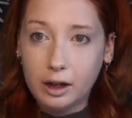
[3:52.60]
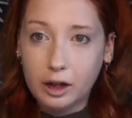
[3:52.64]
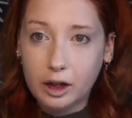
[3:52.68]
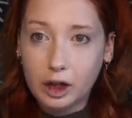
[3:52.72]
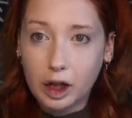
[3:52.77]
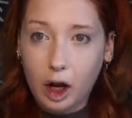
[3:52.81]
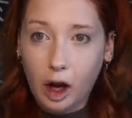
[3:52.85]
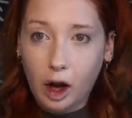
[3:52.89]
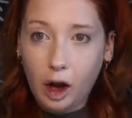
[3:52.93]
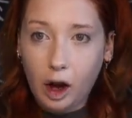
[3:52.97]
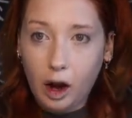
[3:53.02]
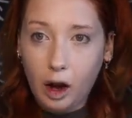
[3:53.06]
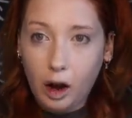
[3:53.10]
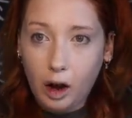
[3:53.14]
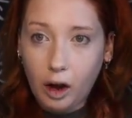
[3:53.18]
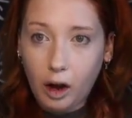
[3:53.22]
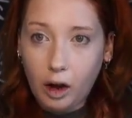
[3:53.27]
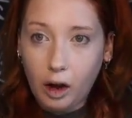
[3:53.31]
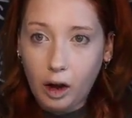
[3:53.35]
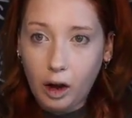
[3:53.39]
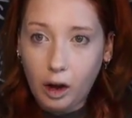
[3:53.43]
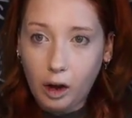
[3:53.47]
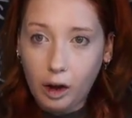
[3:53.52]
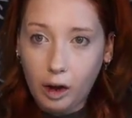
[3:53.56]

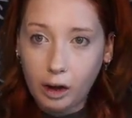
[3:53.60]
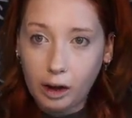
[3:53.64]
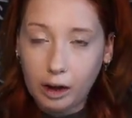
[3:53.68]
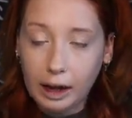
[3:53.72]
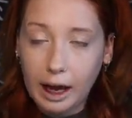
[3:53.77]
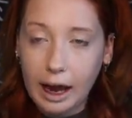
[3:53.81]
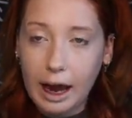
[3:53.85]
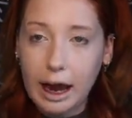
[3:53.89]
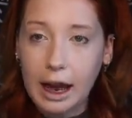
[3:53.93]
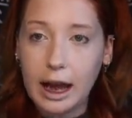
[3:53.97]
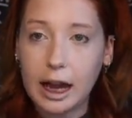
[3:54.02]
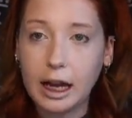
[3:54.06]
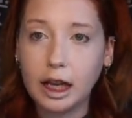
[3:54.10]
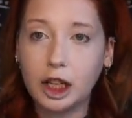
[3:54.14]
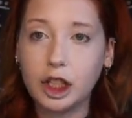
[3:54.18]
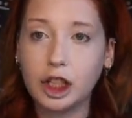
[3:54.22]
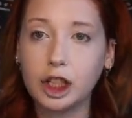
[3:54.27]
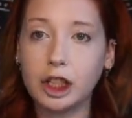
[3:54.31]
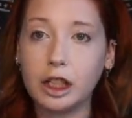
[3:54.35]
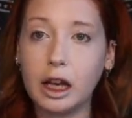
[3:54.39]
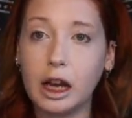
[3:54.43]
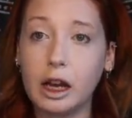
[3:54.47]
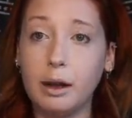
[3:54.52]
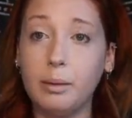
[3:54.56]
tall
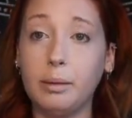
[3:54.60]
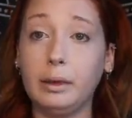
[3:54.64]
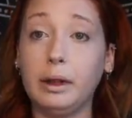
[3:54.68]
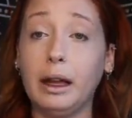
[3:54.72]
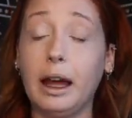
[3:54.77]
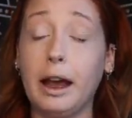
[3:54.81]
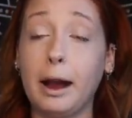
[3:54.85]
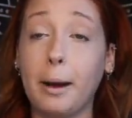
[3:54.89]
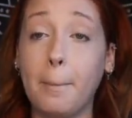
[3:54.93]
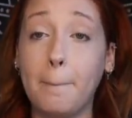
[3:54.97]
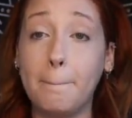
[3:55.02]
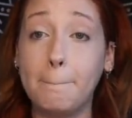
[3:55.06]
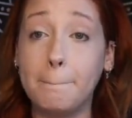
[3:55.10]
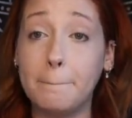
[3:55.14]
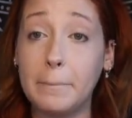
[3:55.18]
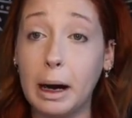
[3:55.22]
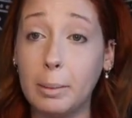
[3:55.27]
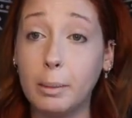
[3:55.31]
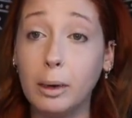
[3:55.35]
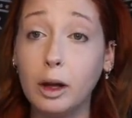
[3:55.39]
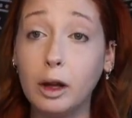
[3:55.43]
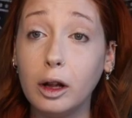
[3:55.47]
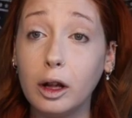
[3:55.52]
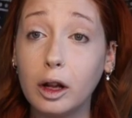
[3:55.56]
egg-shaped like
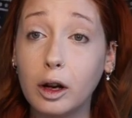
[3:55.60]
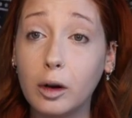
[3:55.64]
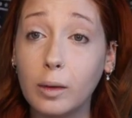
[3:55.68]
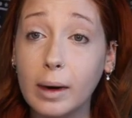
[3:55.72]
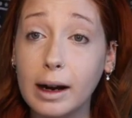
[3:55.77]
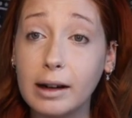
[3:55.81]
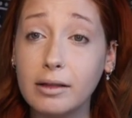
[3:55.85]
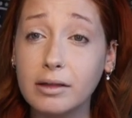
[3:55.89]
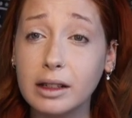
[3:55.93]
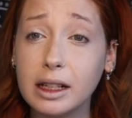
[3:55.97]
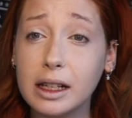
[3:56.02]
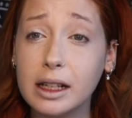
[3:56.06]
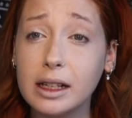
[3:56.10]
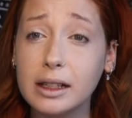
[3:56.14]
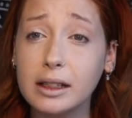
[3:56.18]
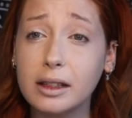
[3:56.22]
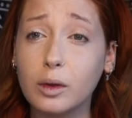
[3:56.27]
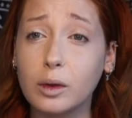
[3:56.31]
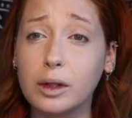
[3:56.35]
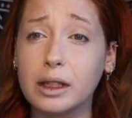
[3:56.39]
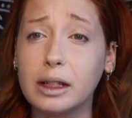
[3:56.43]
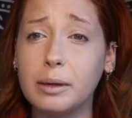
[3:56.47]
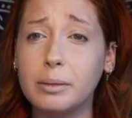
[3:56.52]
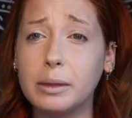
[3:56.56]
bubble around us,
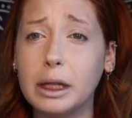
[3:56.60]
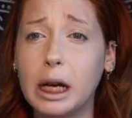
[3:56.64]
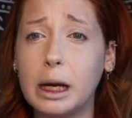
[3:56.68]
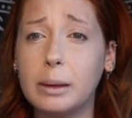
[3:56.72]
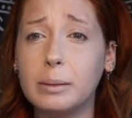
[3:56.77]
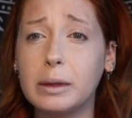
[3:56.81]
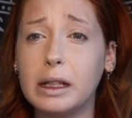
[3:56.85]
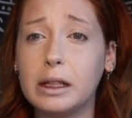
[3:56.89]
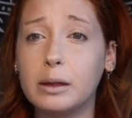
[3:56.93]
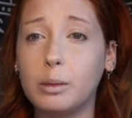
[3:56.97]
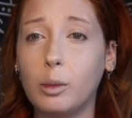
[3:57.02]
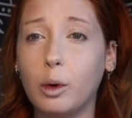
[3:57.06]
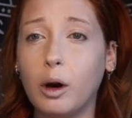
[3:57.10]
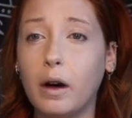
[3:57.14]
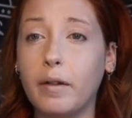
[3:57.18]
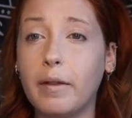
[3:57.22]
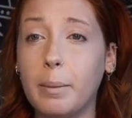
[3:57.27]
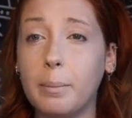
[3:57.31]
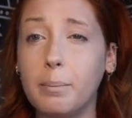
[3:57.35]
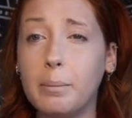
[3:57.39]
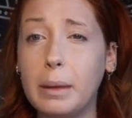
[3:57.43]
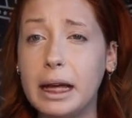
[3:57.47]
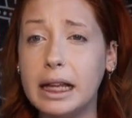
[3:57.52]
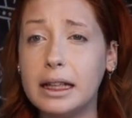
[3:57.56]
or sometimes it's more of a
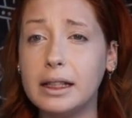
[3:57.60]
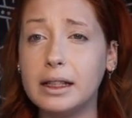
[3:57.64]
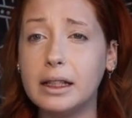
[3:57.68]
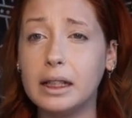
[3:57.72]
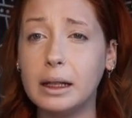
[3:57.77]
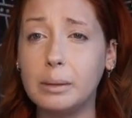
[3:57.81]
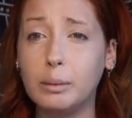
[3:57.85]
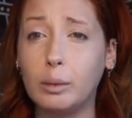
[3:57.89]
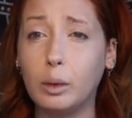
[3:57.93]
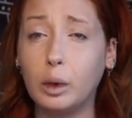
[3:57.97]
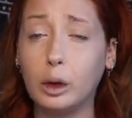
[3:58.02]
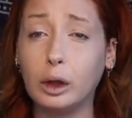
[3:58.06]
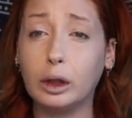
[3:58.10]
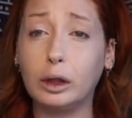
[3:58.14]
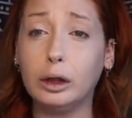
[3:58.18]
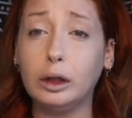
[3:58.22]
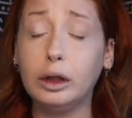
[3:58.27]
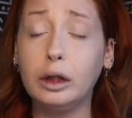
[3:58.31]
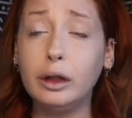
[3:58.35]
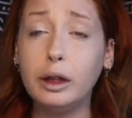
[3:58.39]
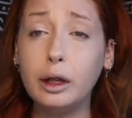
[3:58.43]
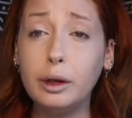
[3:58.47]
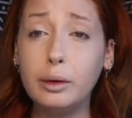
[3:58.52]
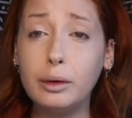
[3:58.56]
mist and more
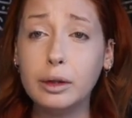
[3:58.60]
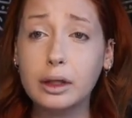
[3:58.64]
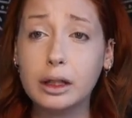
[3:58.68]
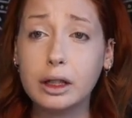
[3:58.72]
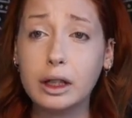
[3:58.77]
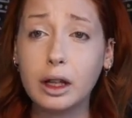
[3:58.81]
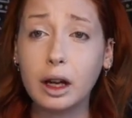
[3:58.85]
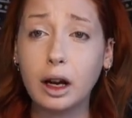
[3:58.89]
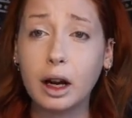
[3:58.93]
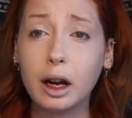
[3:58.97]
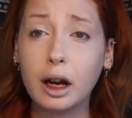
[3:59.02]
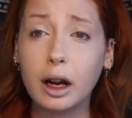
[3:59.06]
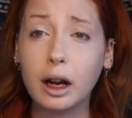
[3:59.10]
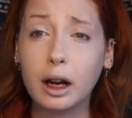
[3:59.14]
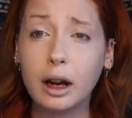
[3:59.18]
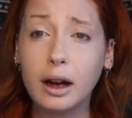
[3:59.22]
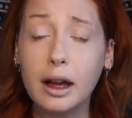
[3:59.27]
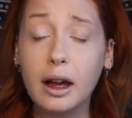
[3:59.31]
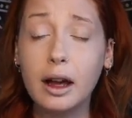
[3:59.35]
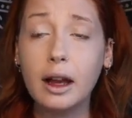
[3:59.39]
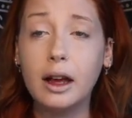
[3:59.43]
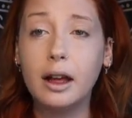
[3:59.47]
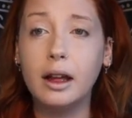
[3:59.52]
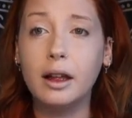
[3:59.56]
looser.
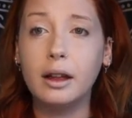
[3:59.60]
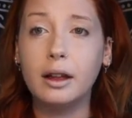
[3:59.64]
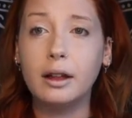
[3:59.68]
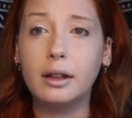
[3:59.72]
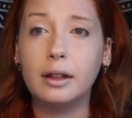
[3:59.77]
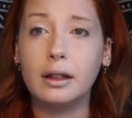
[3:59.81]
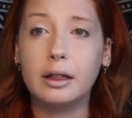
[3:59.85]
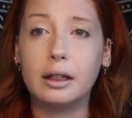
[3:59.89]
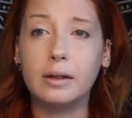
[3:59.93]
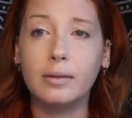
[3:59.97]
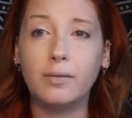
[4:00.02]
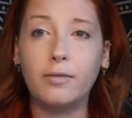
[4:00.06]
It's